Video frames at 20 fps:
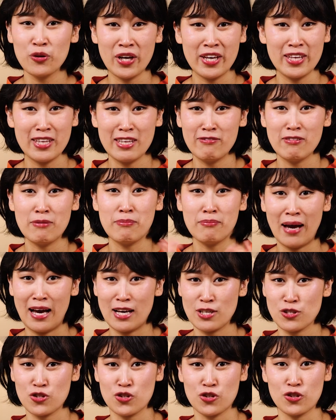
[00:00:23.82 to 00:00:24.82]
you can even
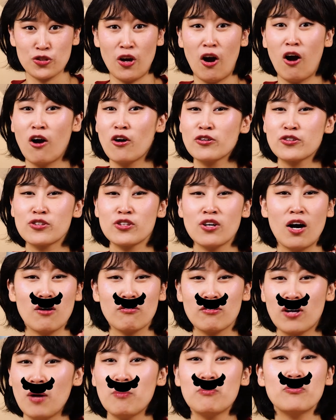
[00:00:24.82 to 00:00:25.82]
master the art
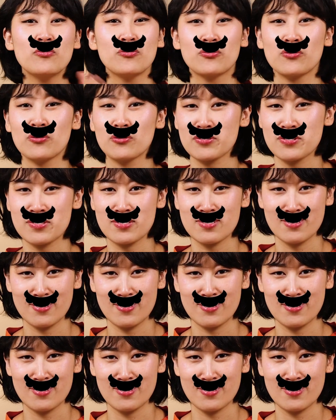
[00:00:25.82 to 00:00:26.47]
of cup noodles.